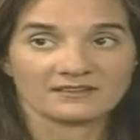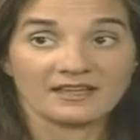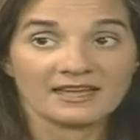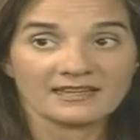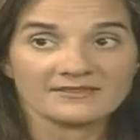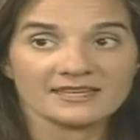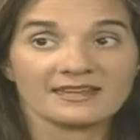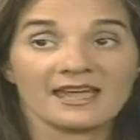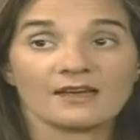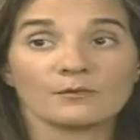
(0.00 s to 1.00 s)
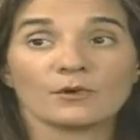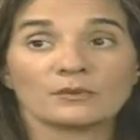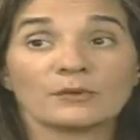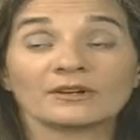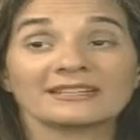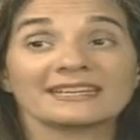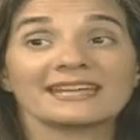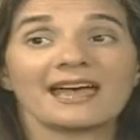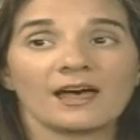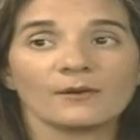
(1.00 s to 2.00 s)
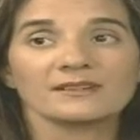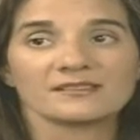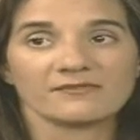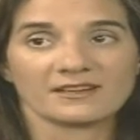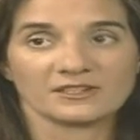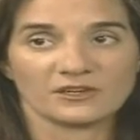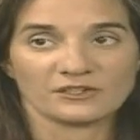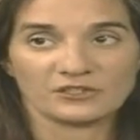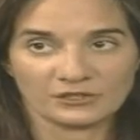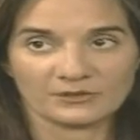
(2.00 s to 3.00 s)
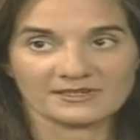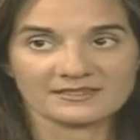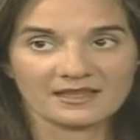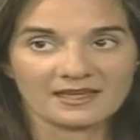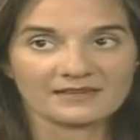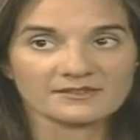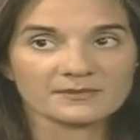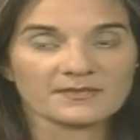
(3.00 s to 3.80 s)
our lives and how, more importantly, how it's affecting our children's lives.